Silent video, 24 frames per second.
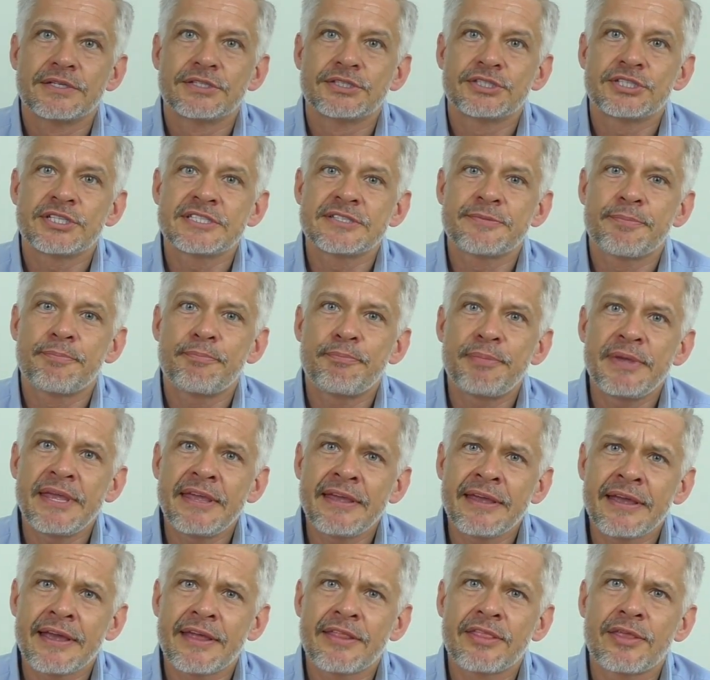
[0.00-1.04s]
Just
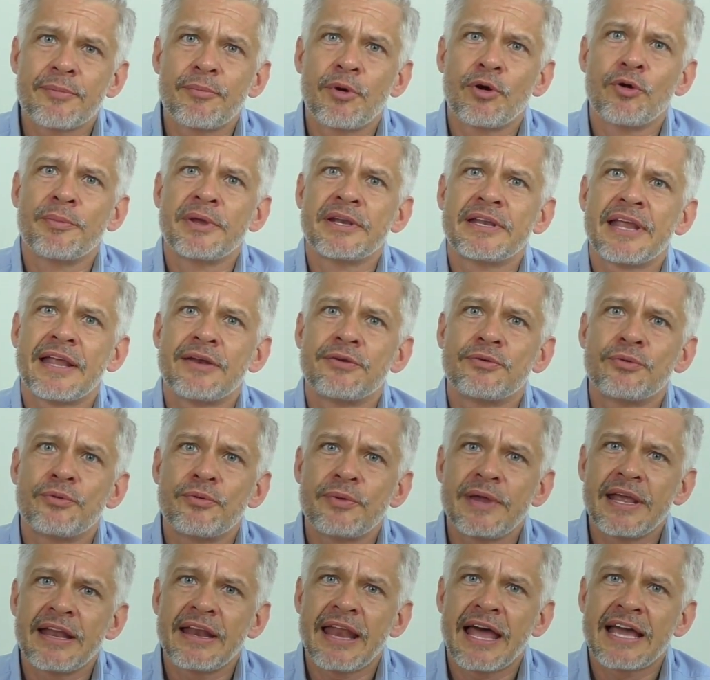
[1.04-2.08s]
being in the moment and
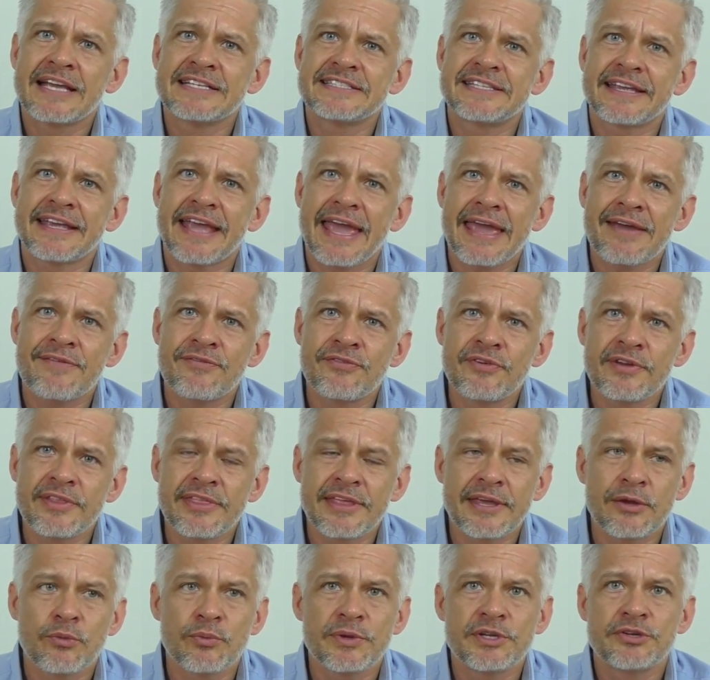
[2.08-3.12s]
realizing
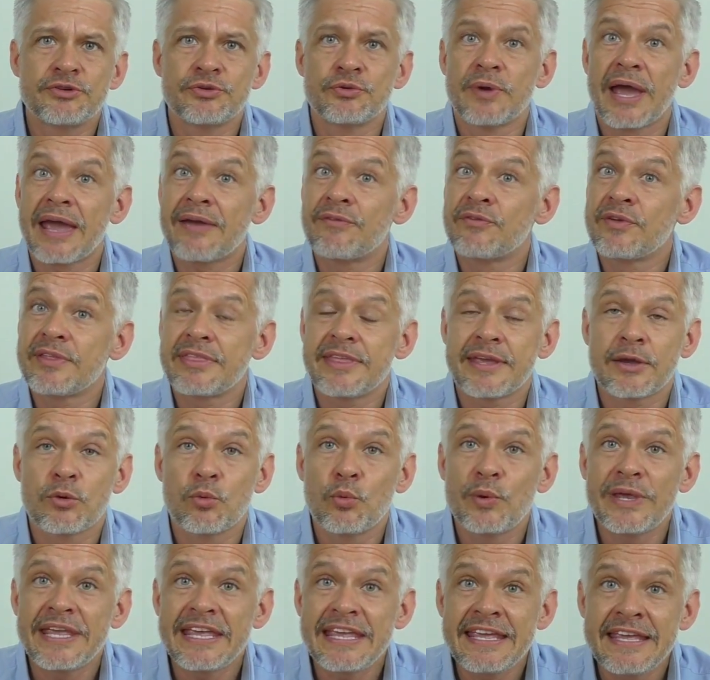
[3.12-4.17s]
everything we do, everything
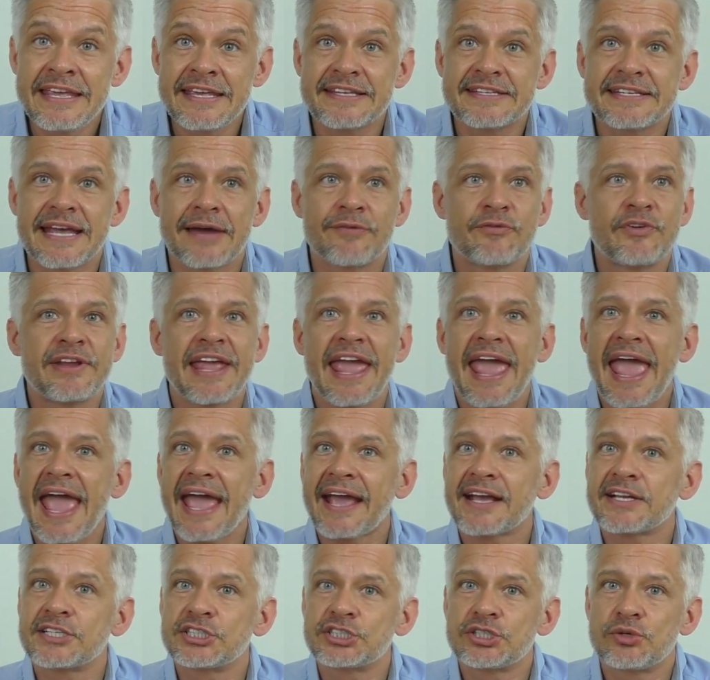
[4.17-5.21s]
we eat, every
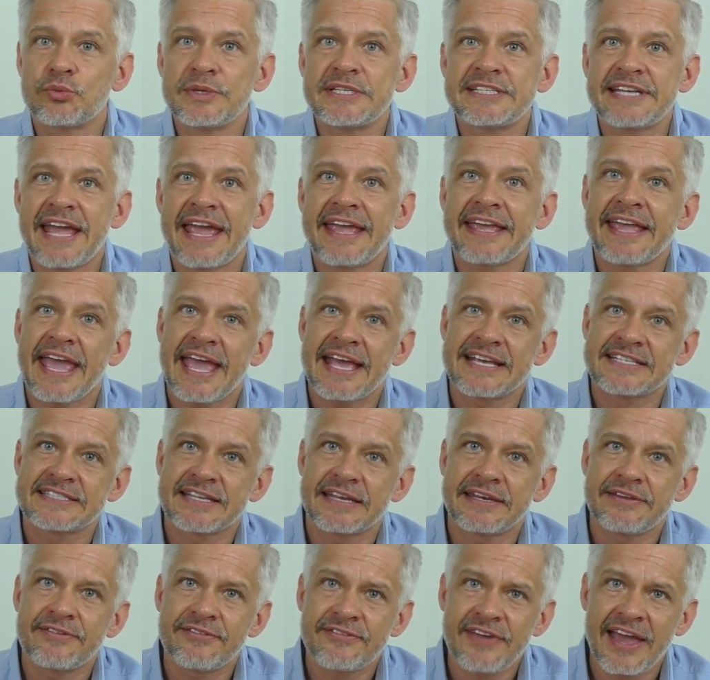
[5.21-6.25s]
action we take has
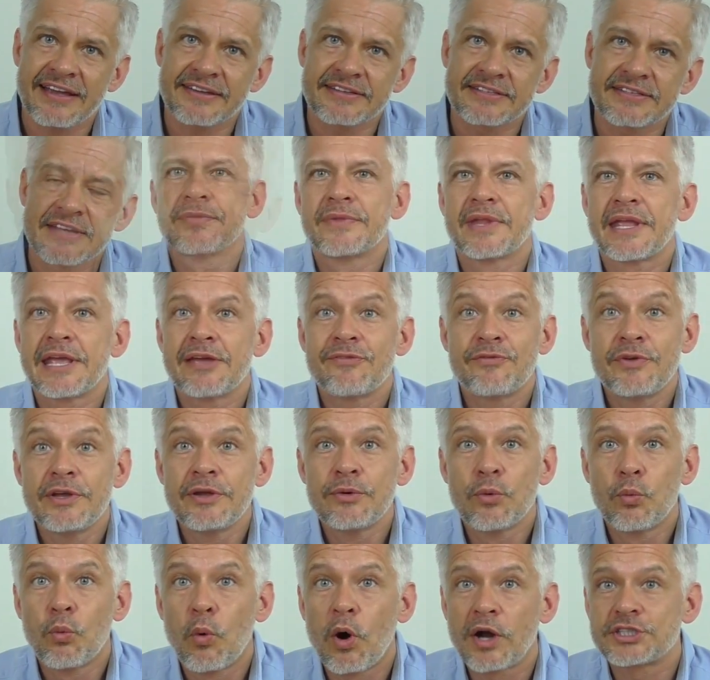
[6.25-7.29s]
an effect. If we
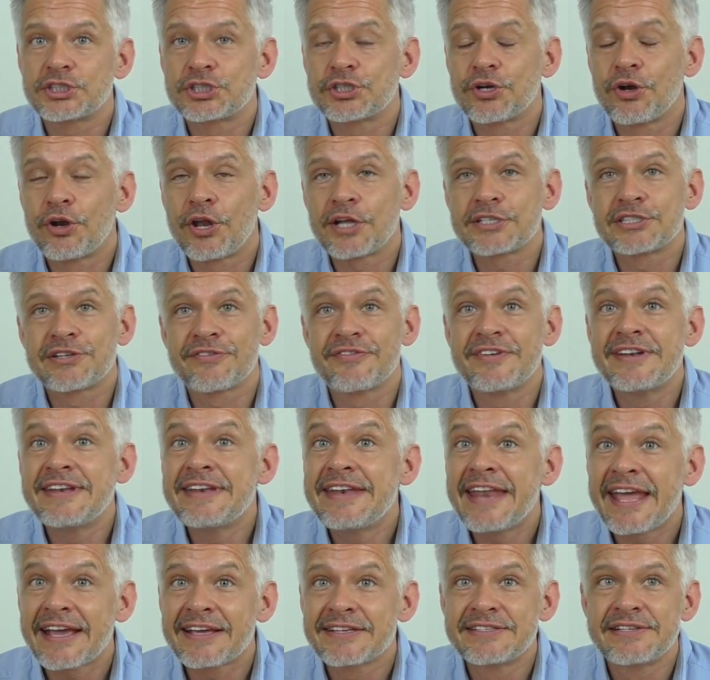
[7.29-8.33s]
watch lots of
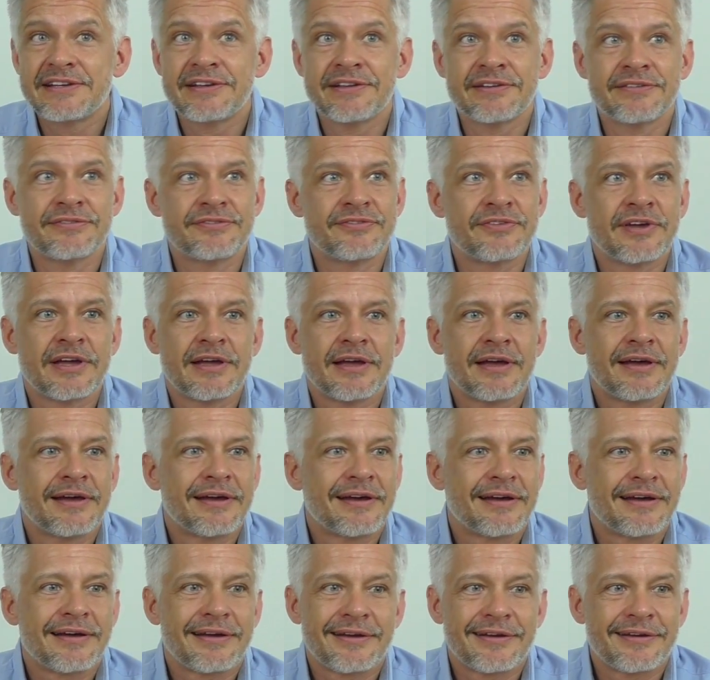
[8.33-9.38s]
negative,
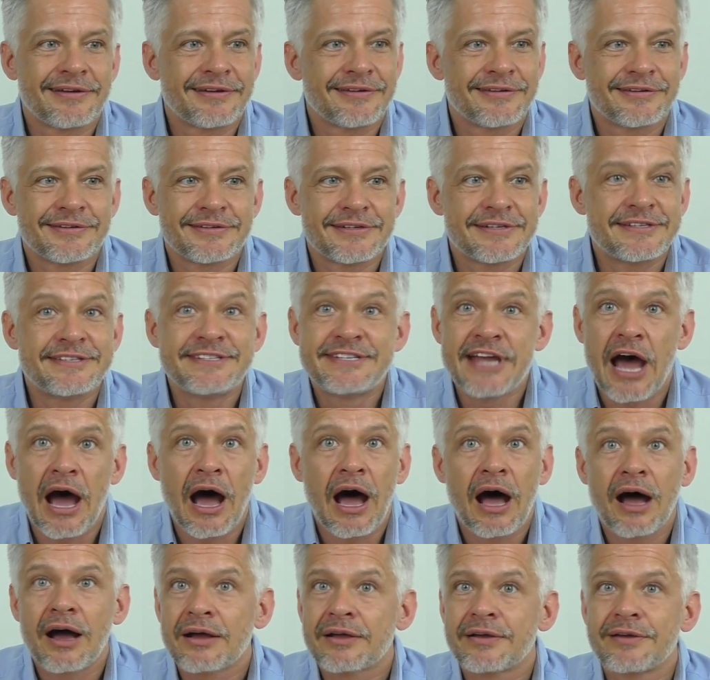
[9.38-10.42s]

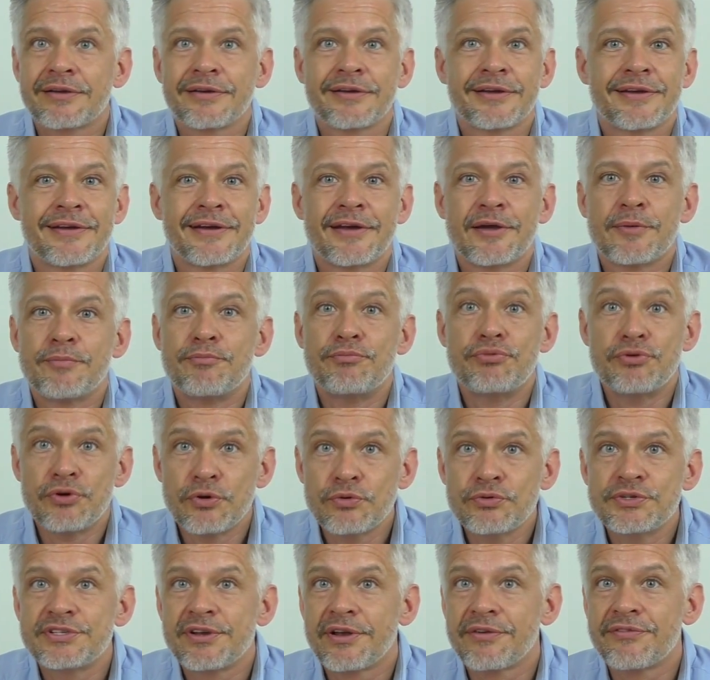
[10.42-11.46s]
dark,
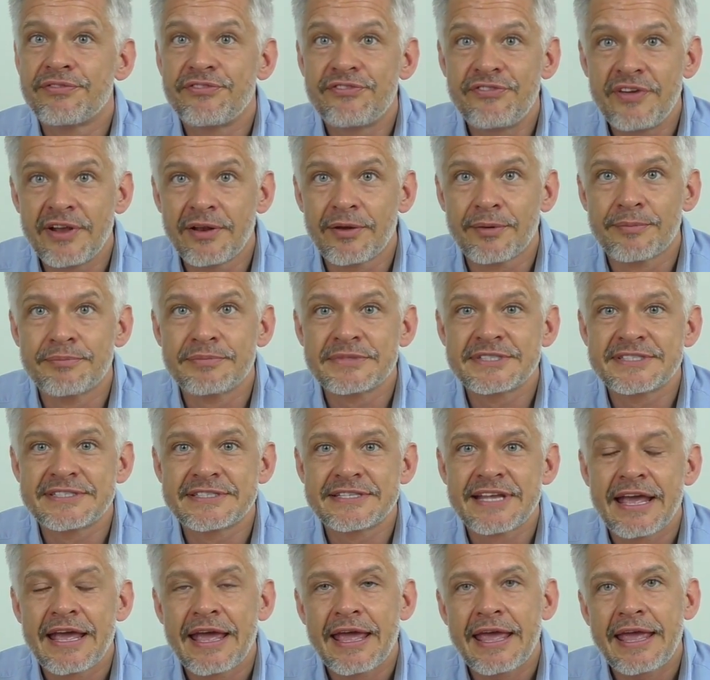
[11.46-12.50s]
brutal
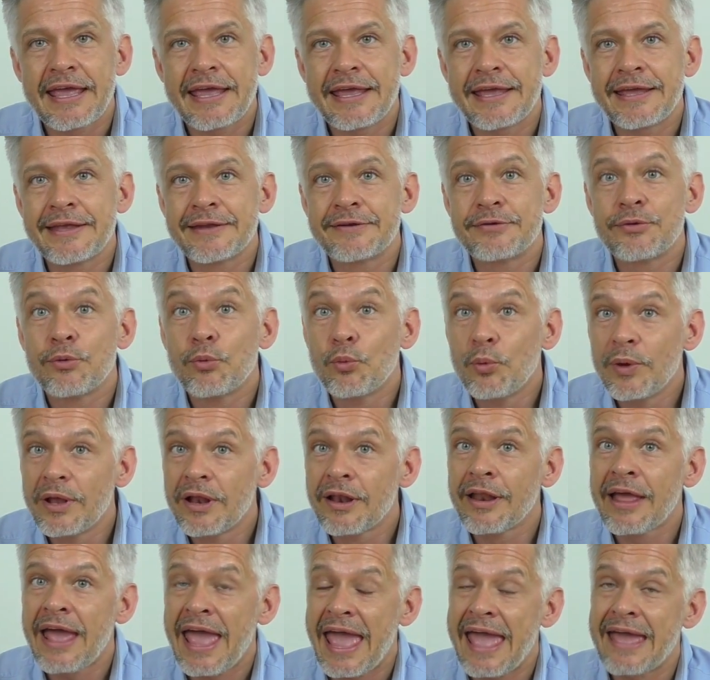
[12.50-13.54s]
films, it
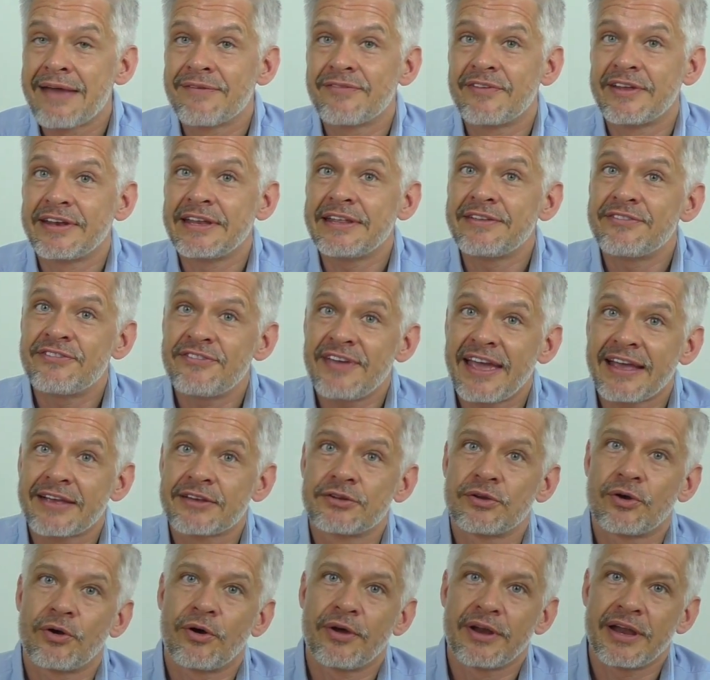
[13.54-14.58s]
will have an effect
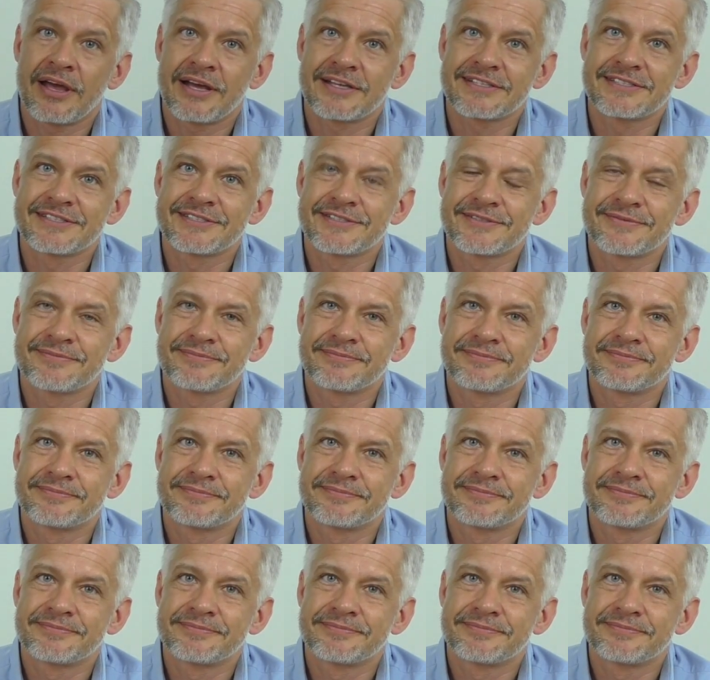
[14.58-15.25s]
on us.